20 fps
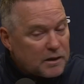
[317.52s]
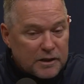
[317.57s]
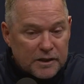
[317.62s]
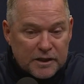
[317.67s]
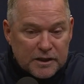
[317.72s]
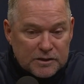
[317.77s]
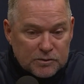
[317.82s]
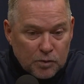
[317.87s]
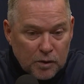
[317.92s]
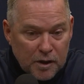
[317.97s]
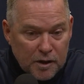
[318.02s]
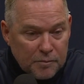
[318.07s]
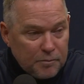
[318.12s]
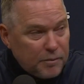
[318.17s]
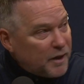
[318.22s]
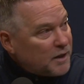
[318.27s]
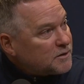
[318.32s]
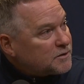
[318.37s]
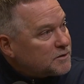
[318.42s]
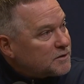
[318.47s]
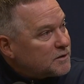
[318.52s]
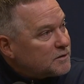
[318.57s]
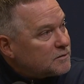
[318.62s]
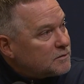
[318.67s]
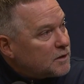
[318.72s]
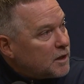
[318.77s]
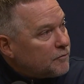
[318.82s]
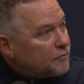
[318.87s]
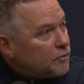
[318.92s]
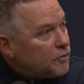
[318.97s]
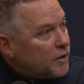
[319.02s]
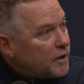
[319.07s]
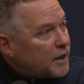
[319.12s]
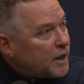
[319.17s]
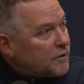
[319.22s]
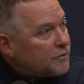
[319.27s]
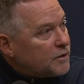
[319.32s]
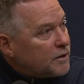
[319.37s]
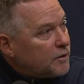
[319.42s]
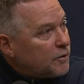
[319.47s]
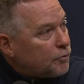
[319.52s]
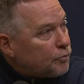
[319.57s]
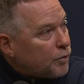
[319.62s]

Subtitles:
is one of the best. If you look at, you know,